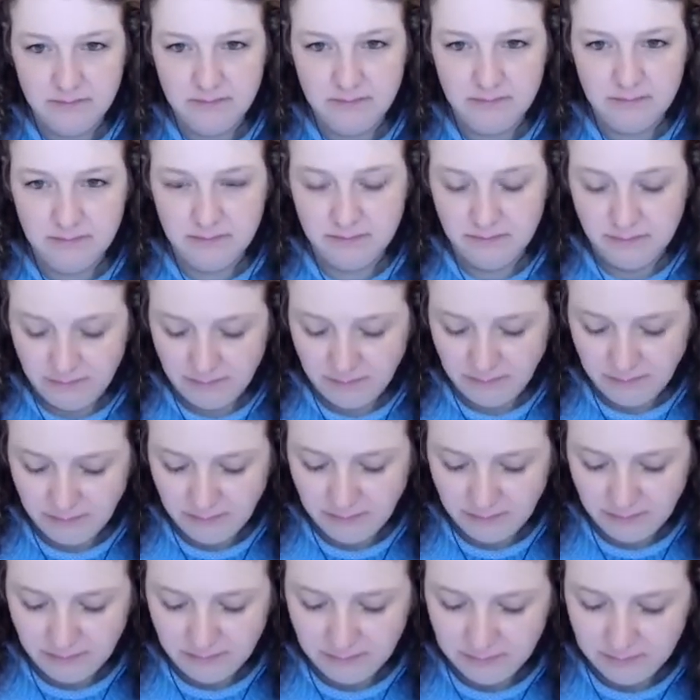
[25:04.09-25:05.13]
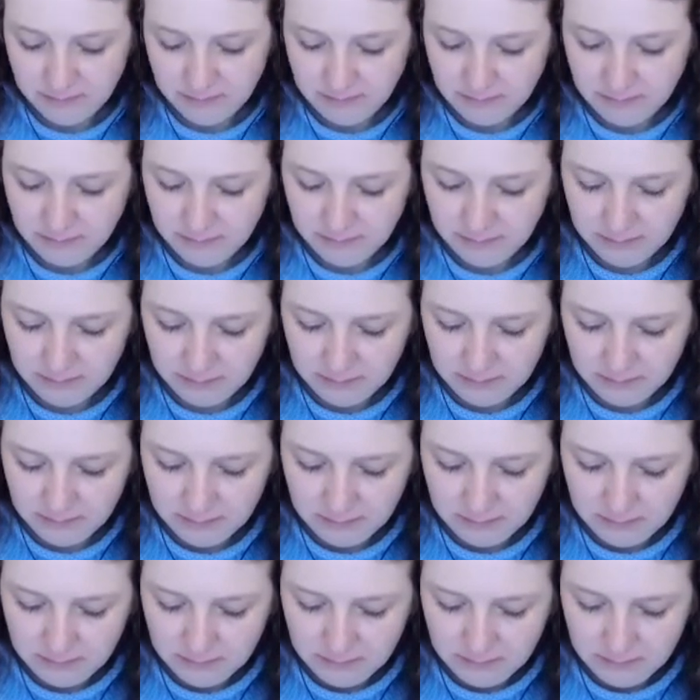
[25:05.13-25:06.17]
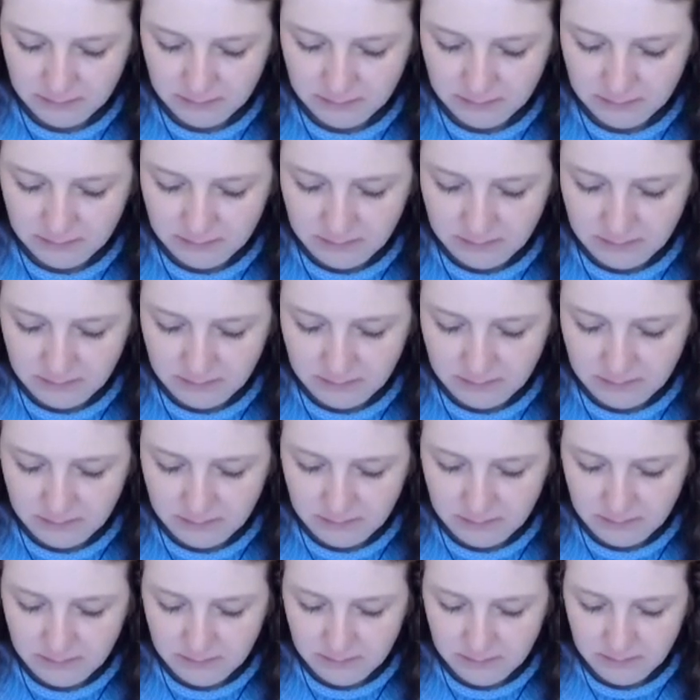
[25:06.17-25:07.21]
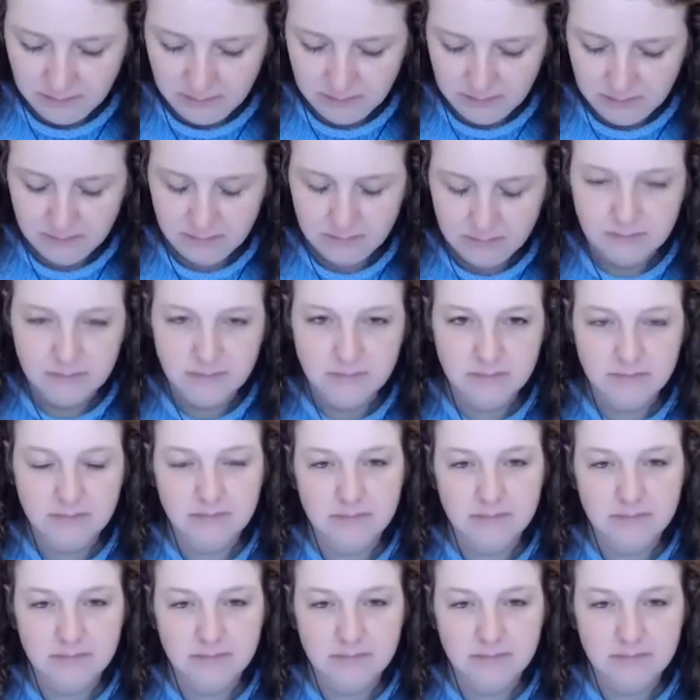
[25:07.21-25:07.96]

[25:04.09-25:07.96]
This person isn't speaking.